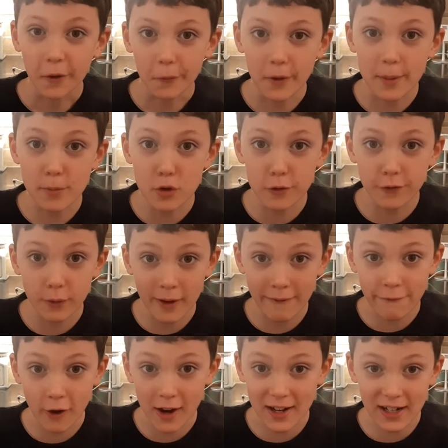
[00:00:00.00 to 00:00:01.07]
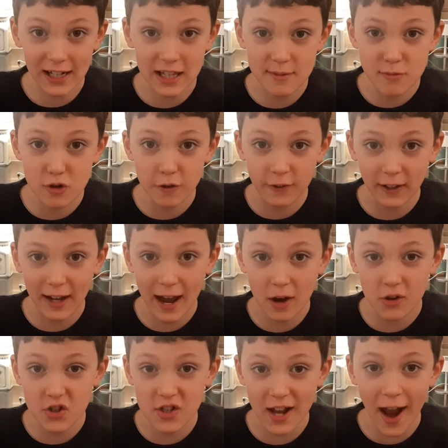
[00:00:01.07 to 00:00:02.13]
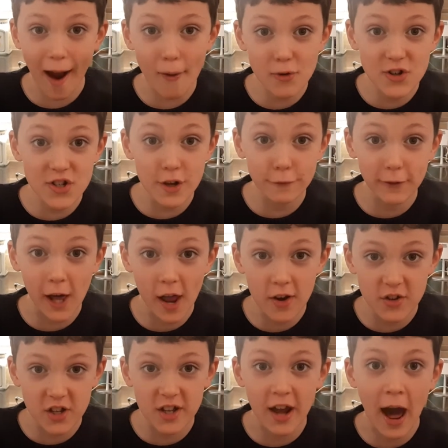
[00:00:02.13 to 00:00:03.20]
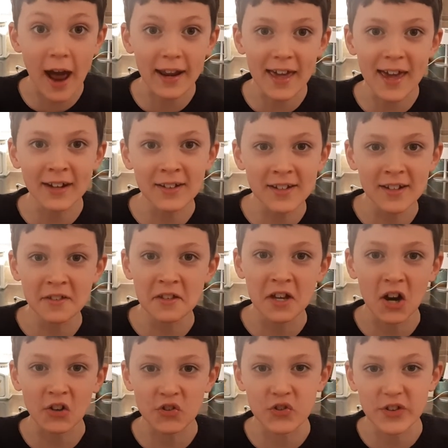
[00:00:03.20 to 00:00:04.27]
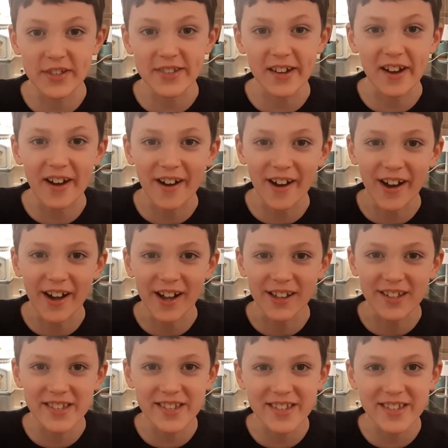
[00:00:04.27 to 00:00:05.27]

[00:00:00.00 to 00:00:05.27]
We're finally moving house out of London and into the countryside.